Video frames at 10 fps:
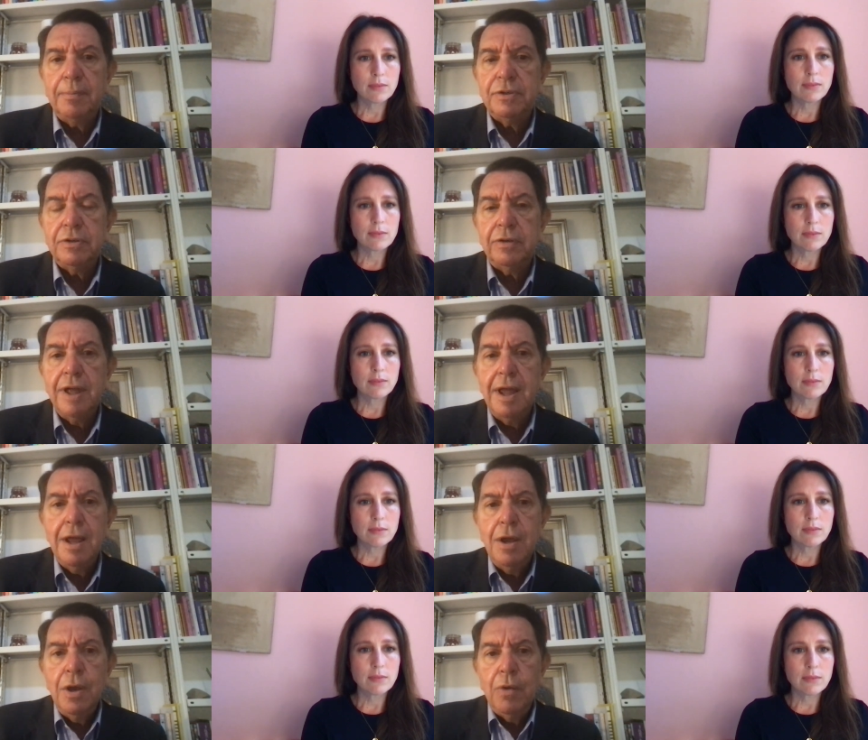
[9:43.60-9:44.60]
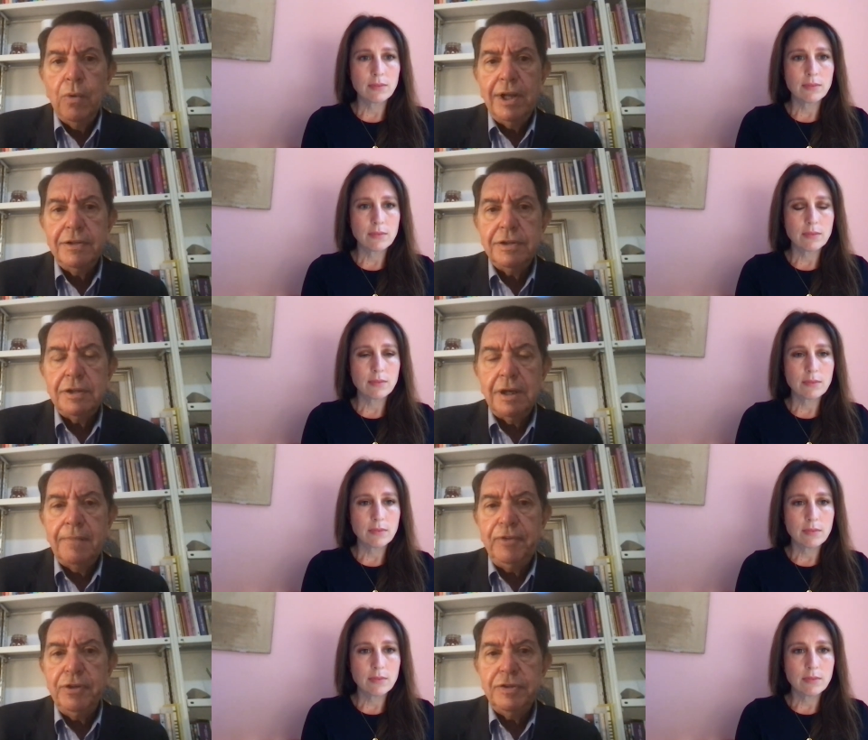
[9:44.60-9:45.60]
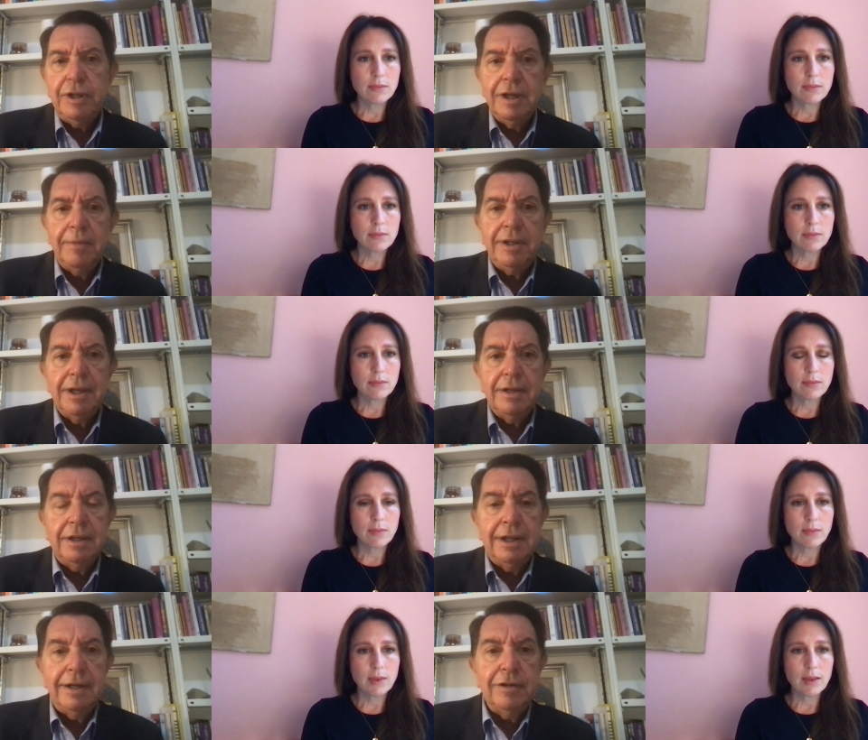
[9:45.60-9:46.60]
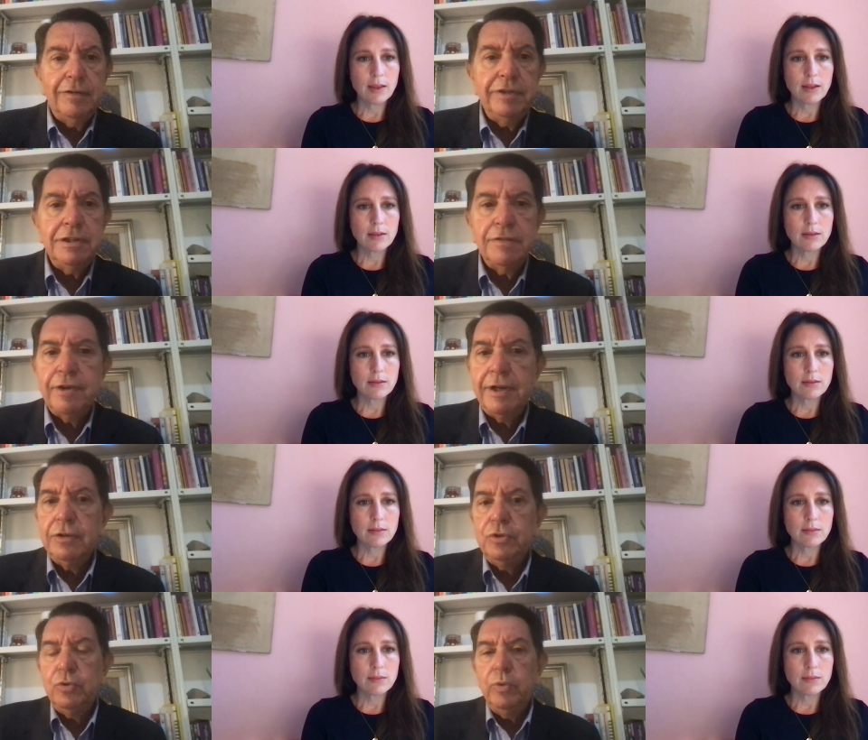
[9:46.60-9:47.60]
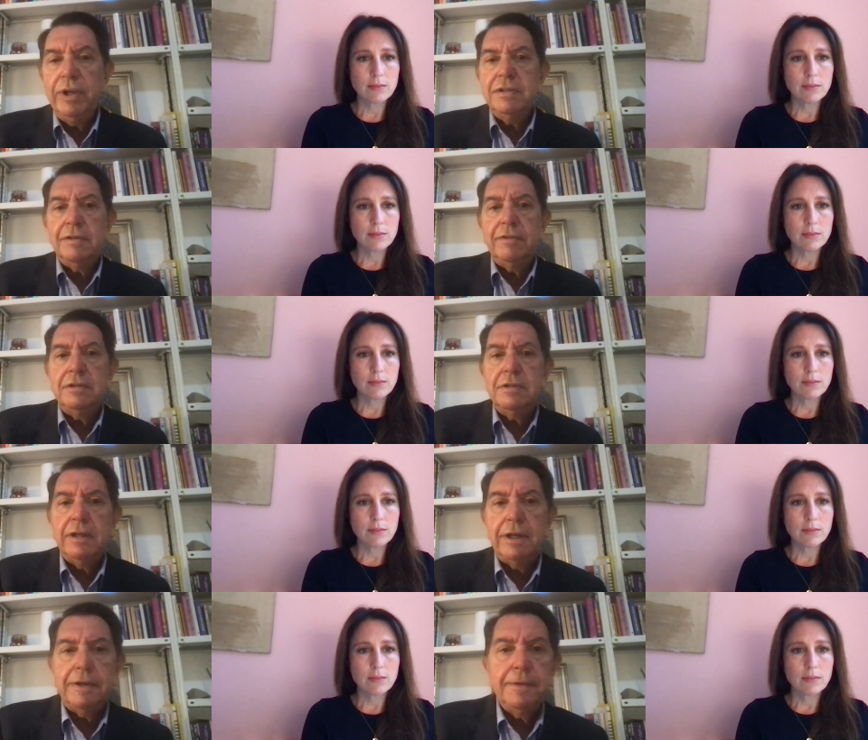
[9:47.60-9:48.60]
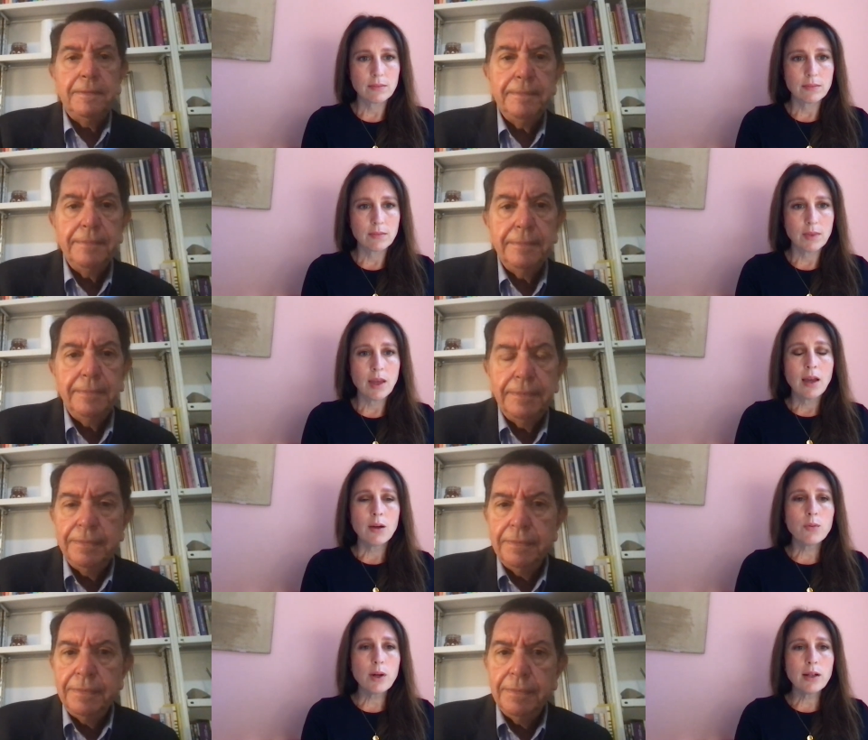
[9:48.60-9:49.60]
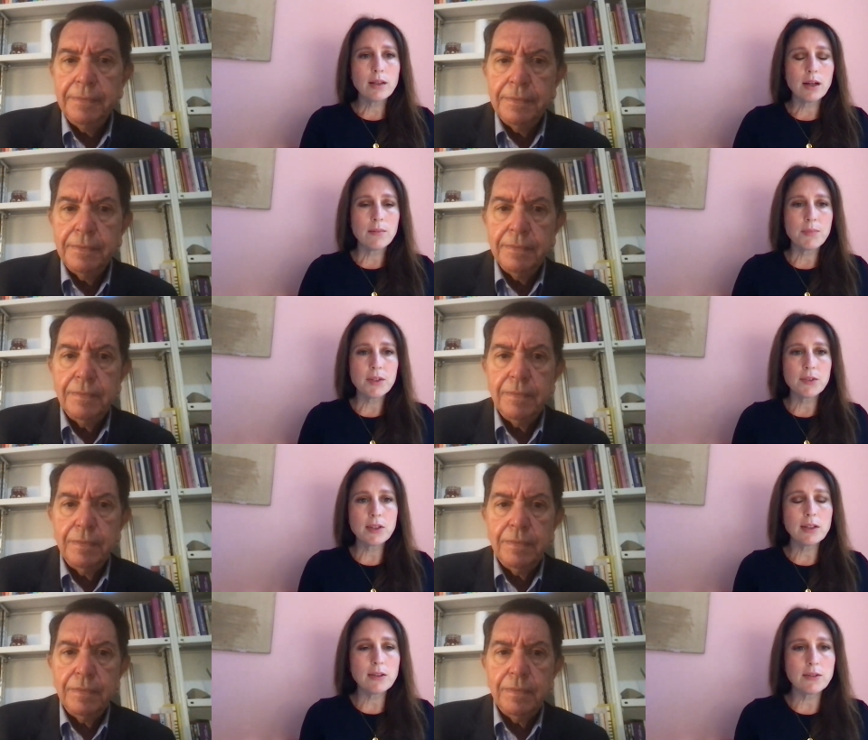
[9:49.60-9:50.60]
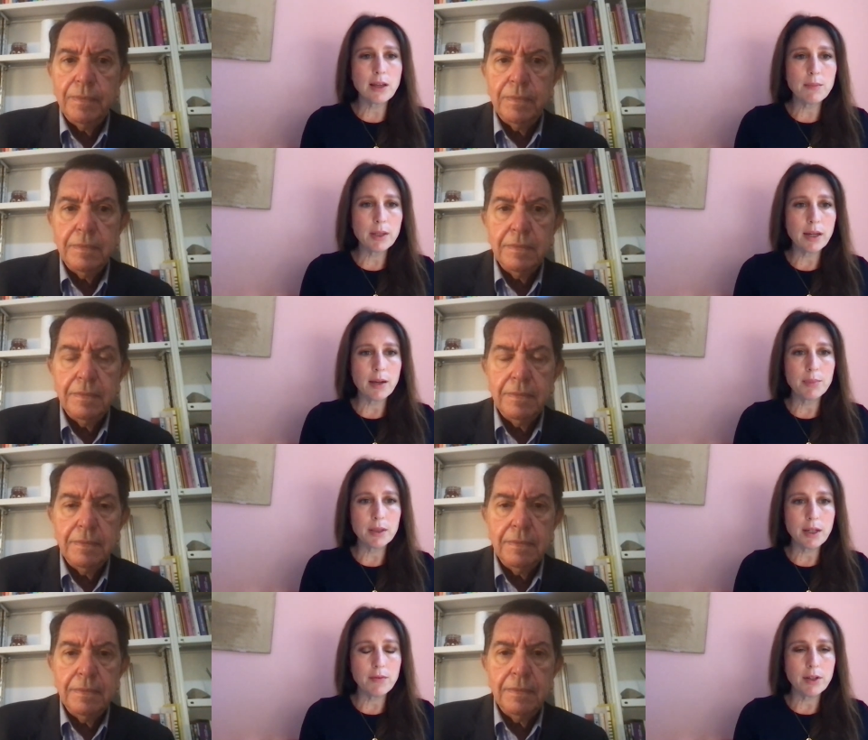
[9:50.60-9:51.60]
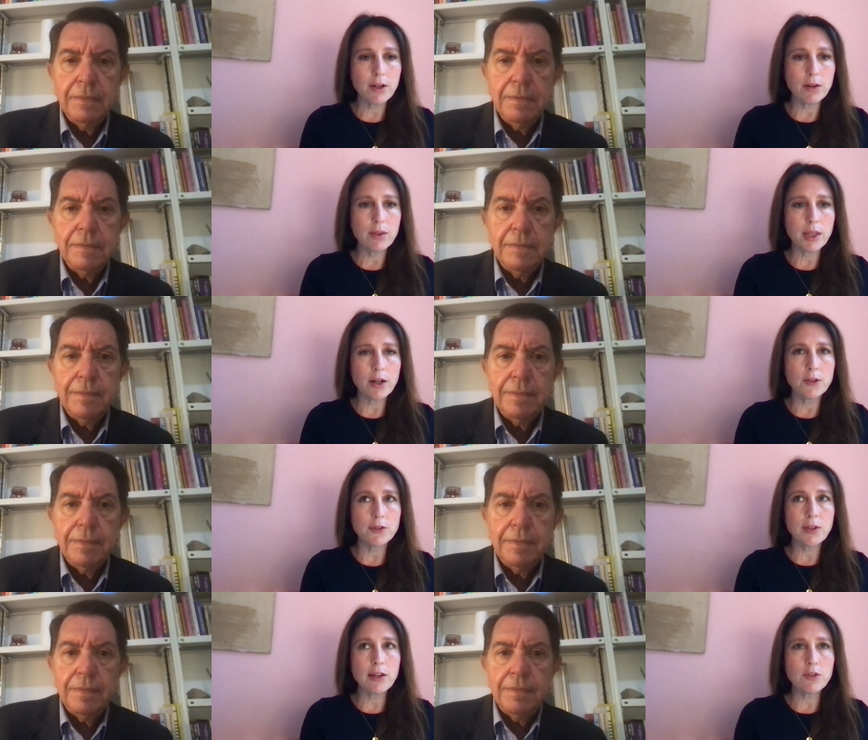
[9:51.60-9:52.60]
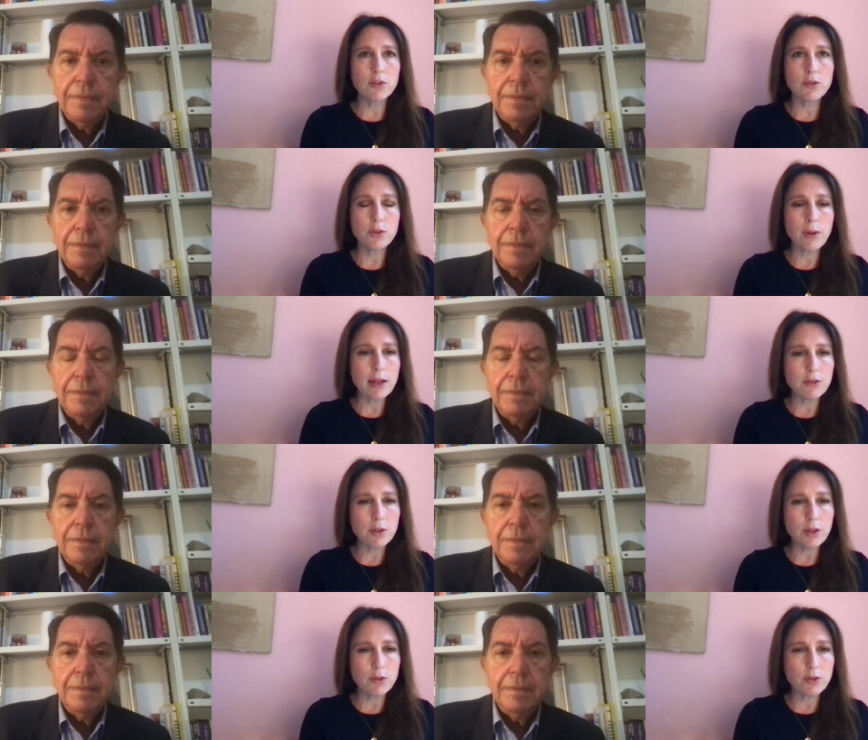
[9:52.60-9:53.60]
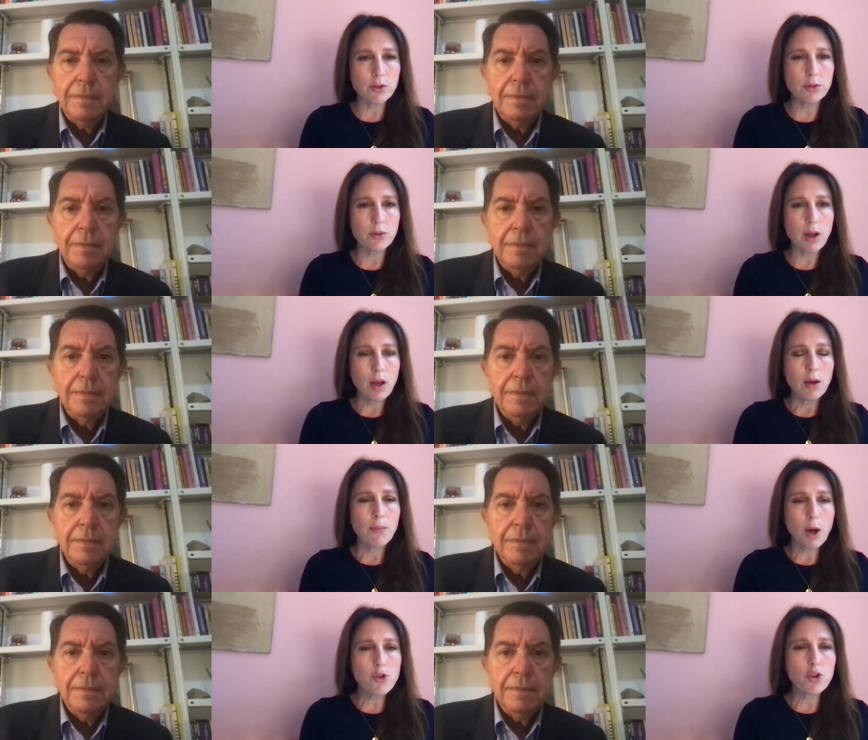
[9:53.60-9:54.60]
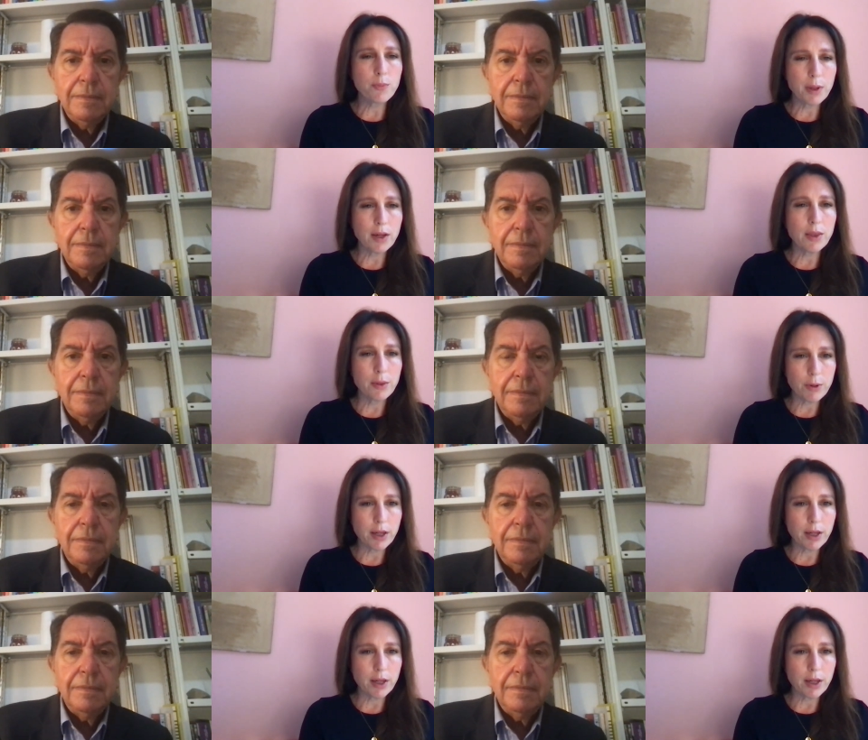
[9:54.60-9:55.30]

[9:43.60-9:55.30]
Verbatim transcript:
Speaker 1: this episode? What else uh, do you see coming down the line over these final two weeks of the synod?
Speaker 2: Well, um, the Synod Assembly, I believe they're they're set to enter into Module B